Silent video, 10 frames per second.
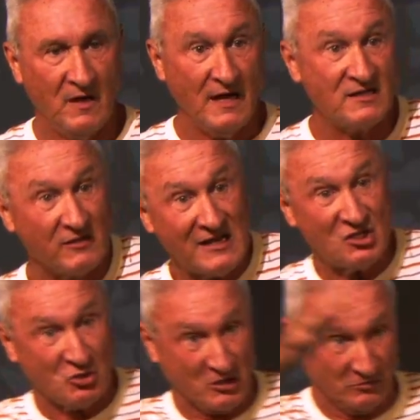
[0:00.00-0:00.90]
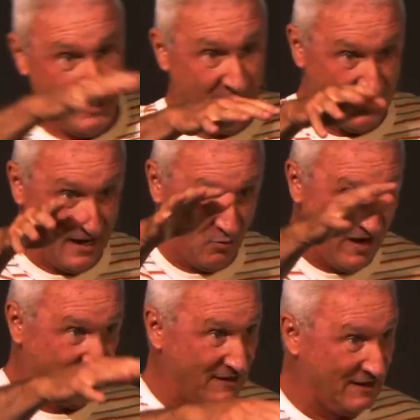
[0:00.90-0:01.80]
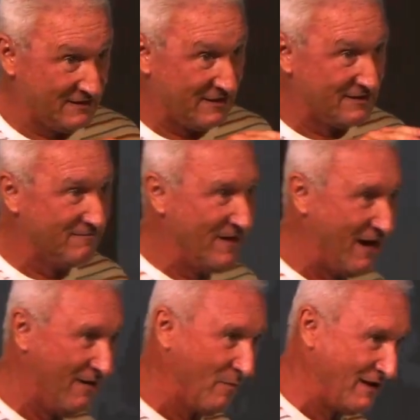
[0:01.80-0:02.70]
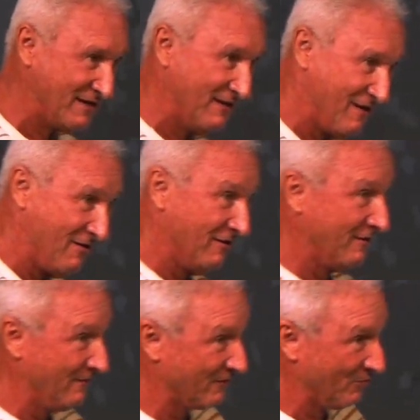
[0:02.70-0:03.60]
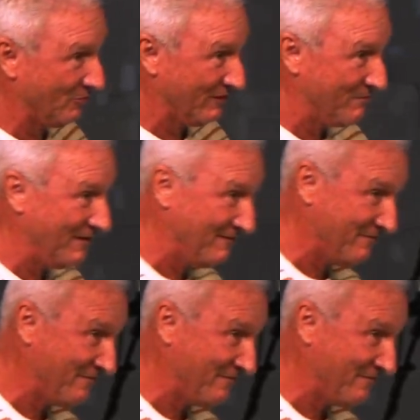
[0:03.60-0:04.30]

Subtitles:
And so that's trickled down now. Watch this, because now everybody's getting all uncomfortable with me.